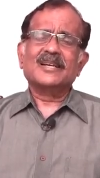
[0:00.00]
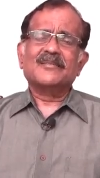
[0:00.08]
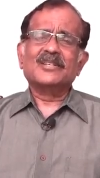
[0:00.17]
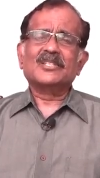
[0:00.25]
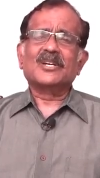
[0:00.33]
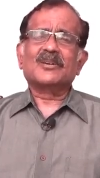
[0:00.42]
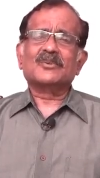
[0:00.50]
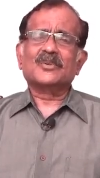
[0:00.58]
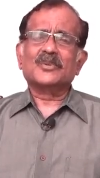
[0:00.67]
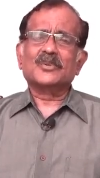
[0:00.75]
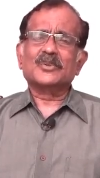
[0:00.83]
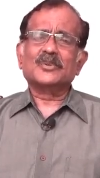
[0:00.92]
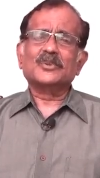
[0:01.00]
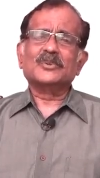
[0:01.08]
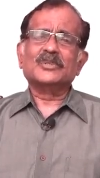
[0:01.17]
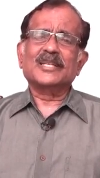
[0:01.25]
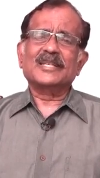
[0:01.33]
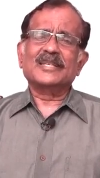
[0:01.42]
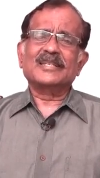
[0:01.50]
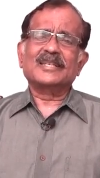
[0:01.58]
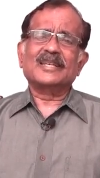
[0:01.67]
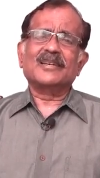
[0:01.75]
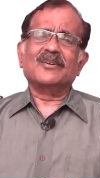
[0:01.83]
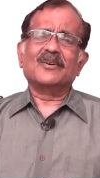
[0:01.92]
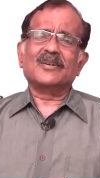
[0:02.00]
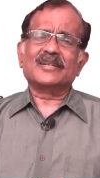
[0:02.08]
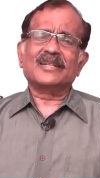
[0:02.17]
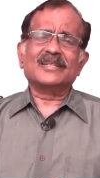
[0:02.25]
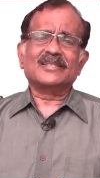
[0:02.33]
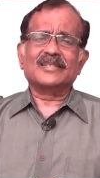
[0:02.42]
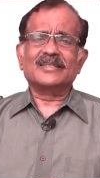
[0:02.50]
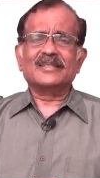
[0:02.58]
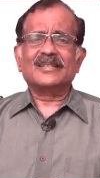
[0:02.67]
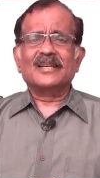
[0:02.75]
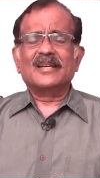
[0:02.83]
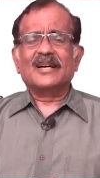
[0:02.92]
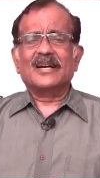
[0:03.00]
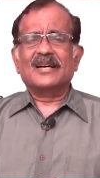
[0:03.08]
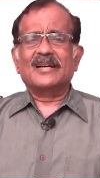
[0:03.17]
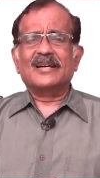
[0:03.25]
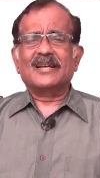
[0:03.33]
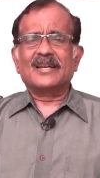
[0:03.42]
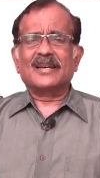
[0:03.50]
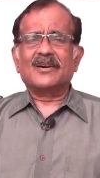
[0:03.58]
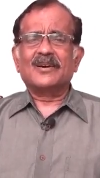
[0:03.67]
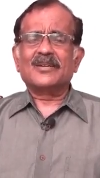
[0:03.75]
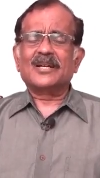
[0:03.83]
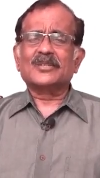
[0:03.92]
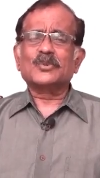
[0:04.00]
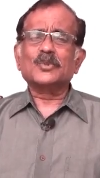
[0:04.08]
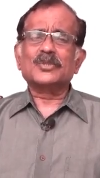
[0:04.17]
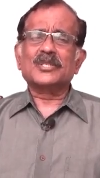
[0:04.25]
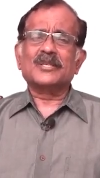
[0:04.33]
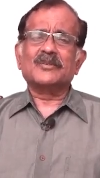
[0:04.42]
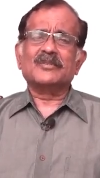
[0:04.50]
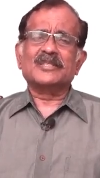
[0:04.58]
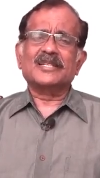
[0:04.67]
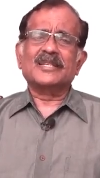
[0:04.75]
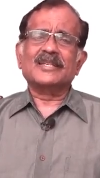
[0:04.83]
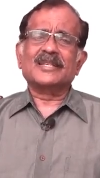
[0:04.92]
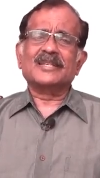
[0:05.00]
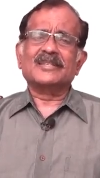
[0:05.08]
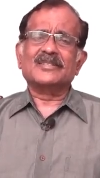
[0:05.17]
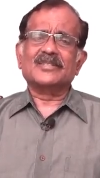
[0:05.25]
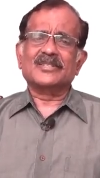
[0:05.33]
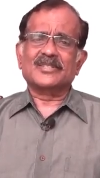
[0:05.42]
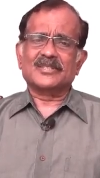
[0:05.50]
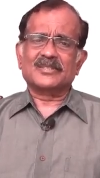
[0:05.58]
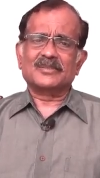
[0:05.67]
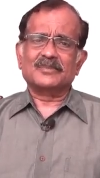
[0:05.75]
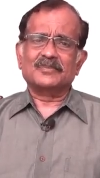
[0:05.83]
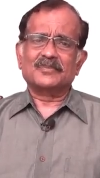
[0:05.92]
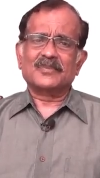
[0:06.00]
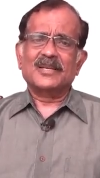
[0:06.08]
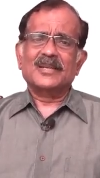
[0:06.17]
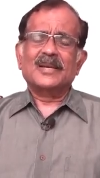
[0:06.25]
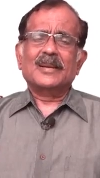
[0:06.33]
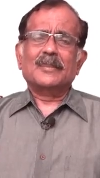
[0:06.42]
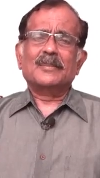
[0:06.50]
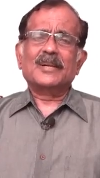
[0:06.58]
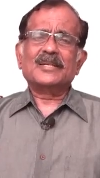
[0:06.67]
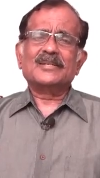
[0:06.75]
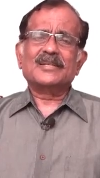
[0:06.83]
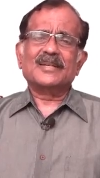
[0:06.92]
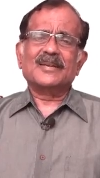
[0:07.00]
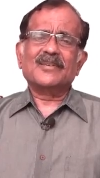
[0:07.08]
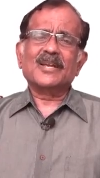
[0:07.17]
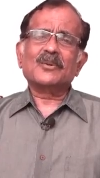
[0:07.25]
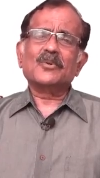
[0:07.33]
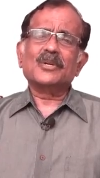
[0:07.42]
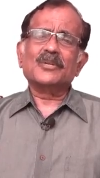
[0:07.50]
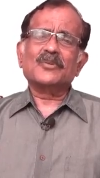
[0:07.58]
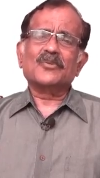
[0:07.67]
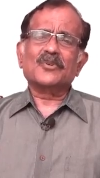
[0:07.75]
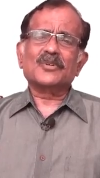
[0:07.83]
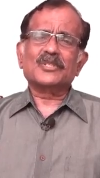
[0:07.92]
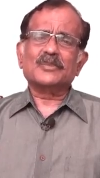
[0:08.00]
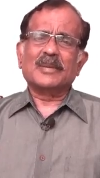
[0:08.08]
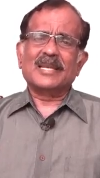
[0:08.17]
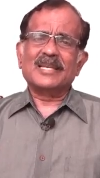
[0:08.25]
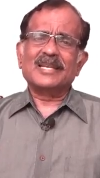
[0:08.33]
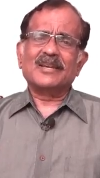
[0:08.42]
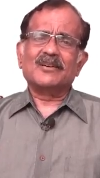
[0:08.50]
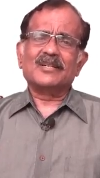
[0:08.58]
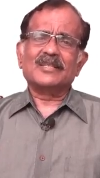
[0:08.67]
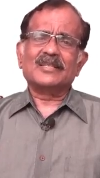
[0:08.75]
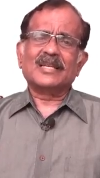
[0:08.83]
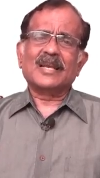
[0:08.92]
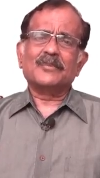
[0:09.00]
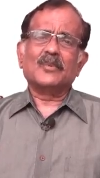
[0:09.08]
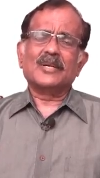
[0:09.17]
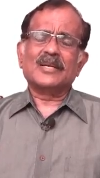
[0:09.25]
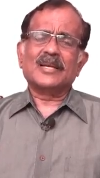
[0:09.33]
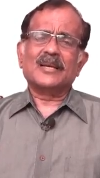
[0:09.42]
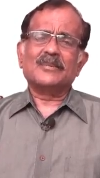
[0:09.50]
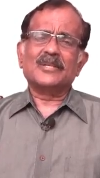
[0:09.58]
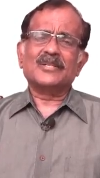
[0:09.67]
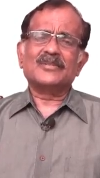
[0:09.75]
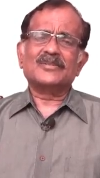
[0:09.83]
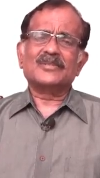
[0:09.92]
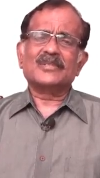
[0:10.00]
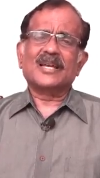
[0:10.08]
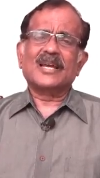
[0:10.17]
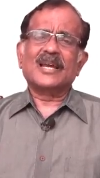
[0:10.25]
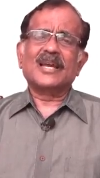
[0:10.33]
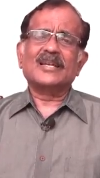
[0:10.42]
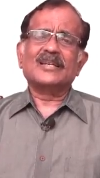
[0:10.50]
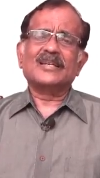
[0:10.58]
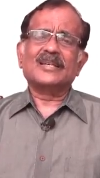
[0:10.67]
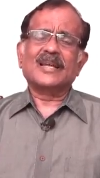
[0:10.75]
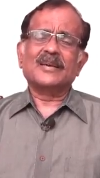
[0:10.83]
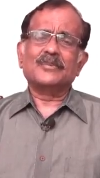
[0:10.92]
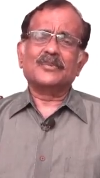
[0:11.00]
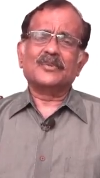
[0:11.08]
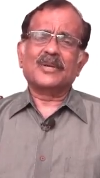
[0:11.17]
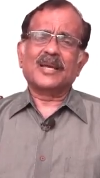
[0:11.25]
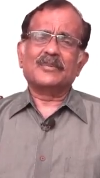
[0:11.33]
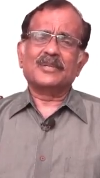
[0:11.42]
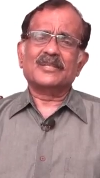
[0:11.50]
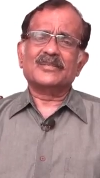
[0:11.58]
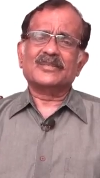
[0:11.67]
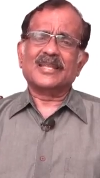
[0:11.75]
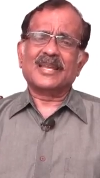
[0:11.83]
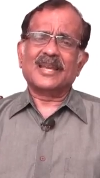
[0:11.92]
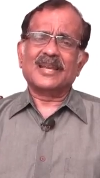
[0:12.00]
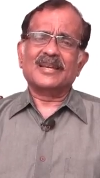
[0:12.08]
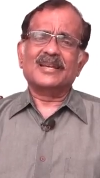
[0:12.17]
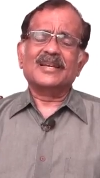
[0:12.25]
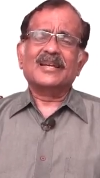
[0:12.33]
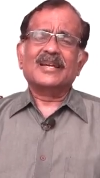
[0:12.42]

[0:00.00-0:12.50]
which are due to genetic alteration or associated with genetic diseases. But we are going to focus mainly on type 1 diabetes and type 2 diabetes in the young,